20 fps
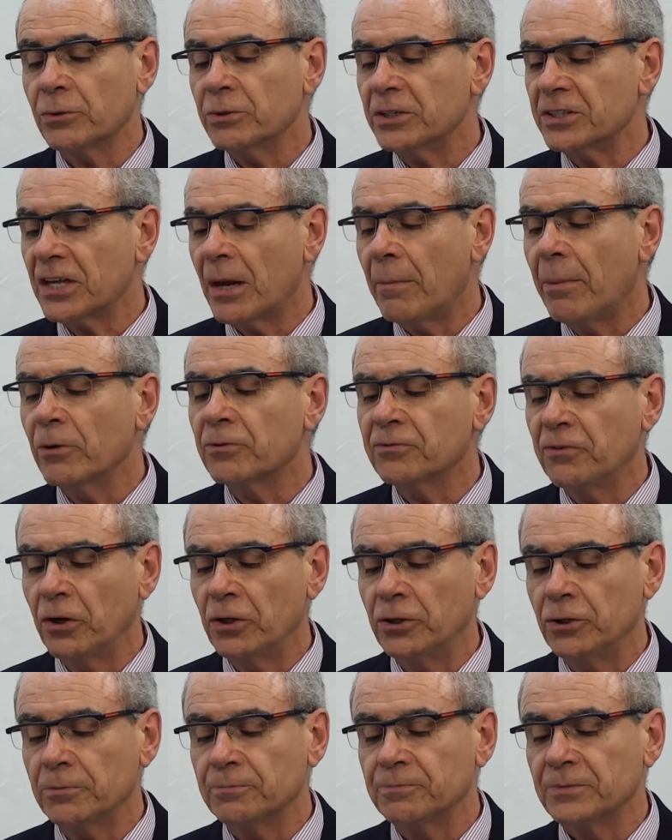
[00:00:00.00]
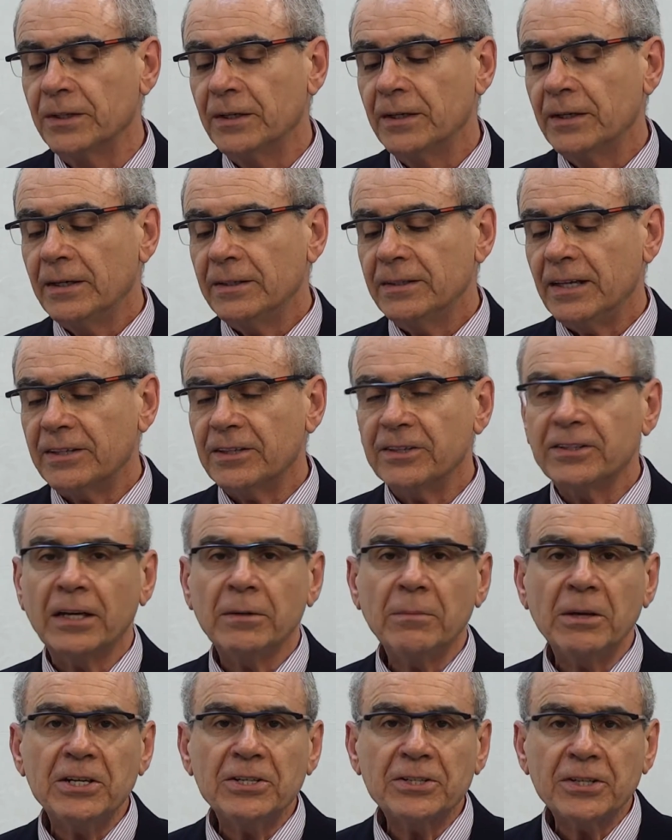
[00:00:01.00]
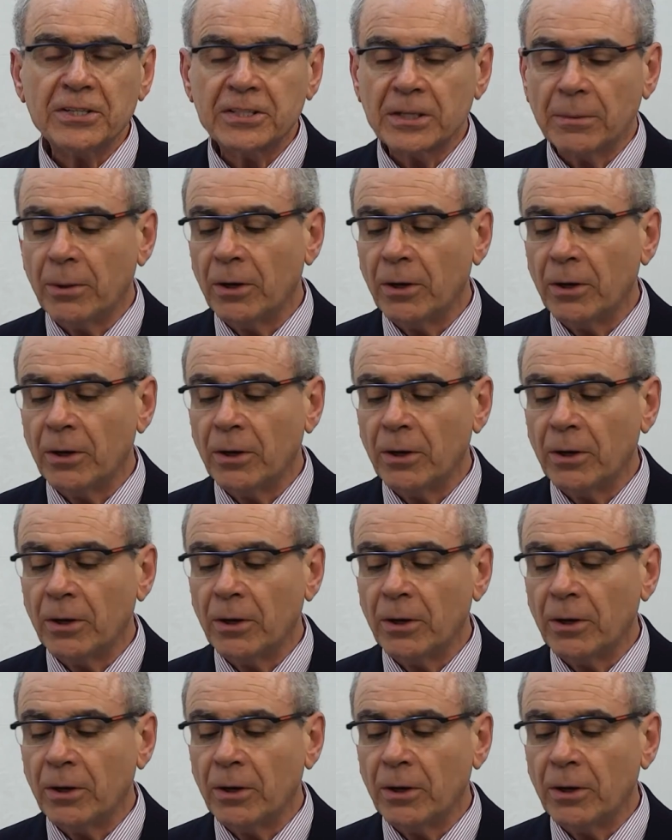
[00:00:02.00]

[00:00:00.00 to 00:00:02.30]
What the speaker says: So this is about volume. The other dimension is